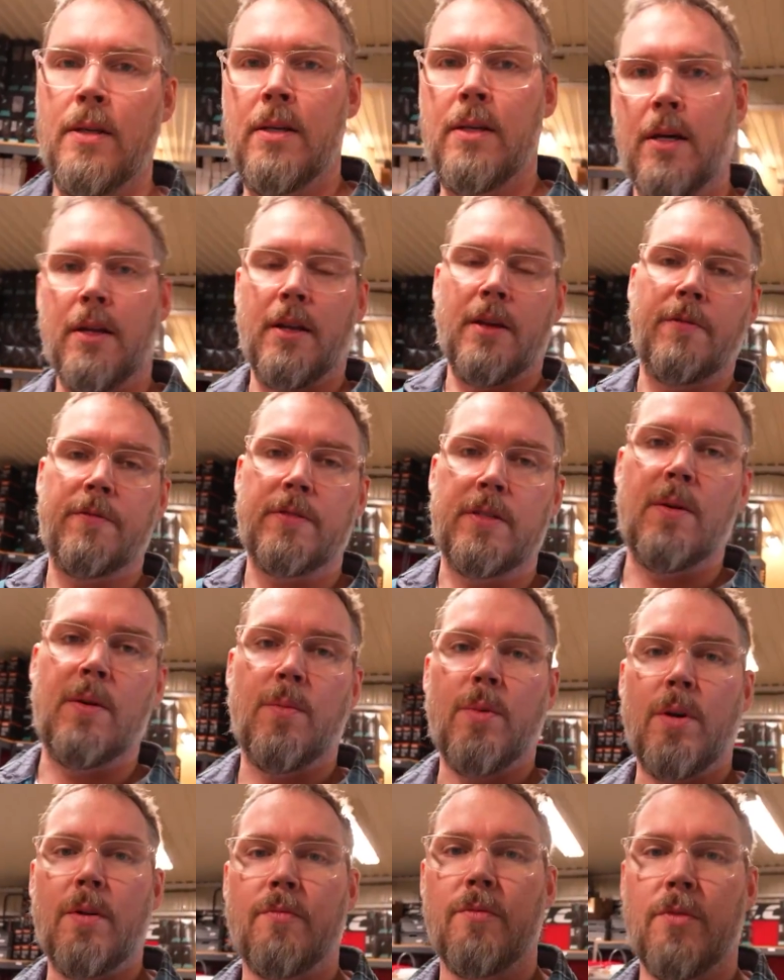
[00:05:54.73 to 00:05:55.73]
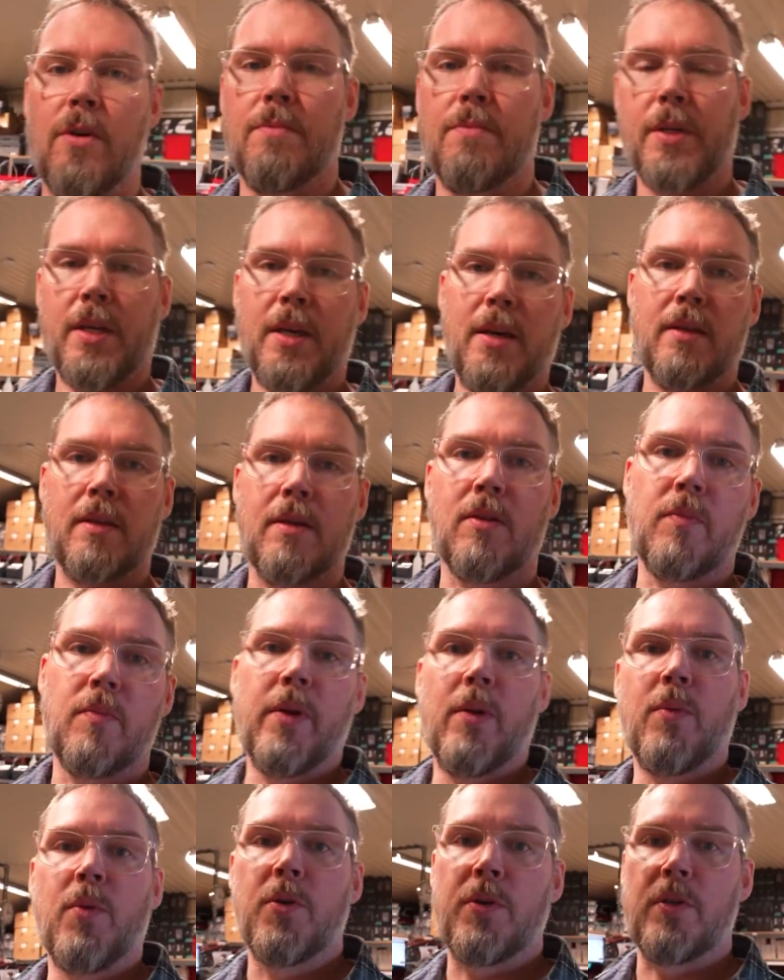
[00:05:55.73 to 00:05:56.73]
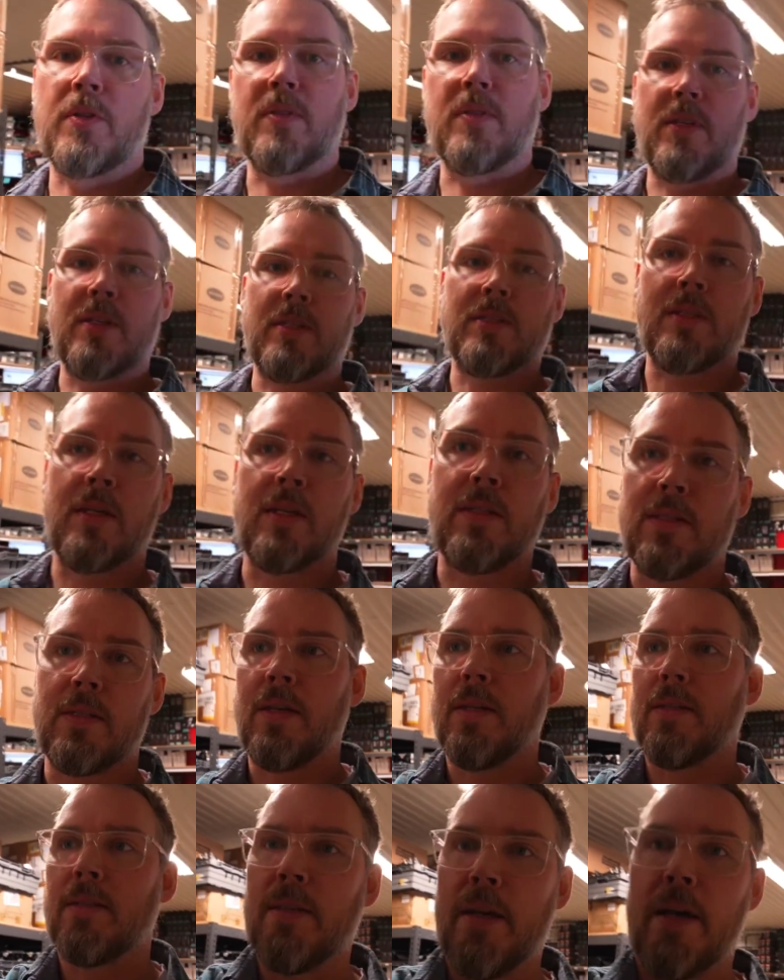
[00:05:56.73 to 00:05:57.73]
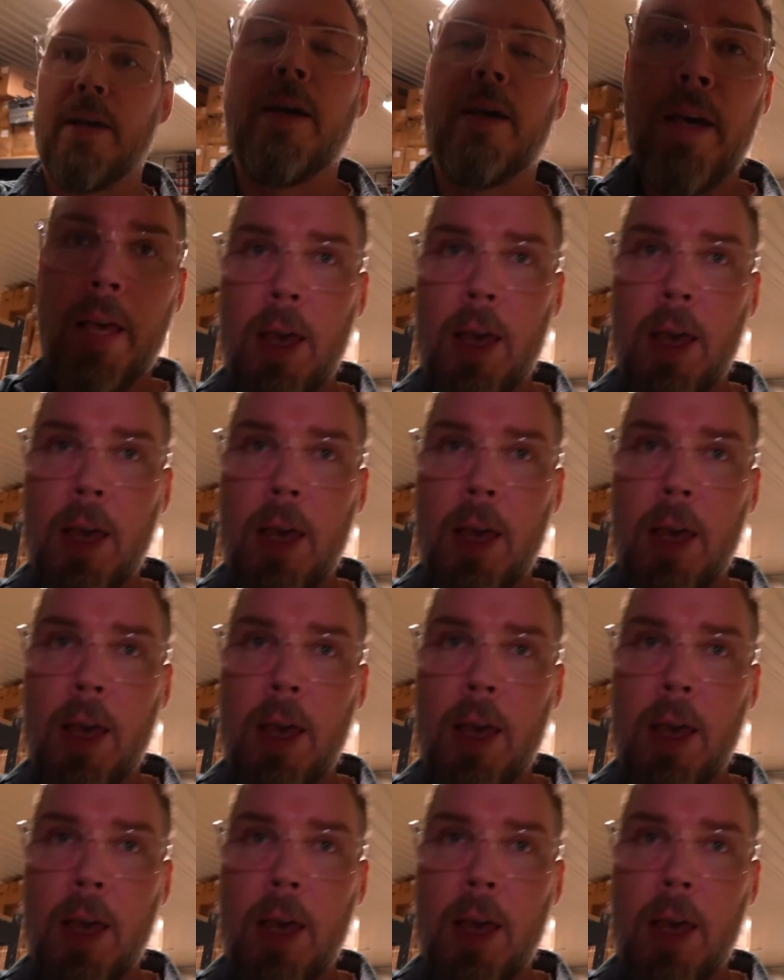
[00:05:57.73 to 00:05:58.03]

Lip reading: And if someone from Makita or Milwaukee sees this and say,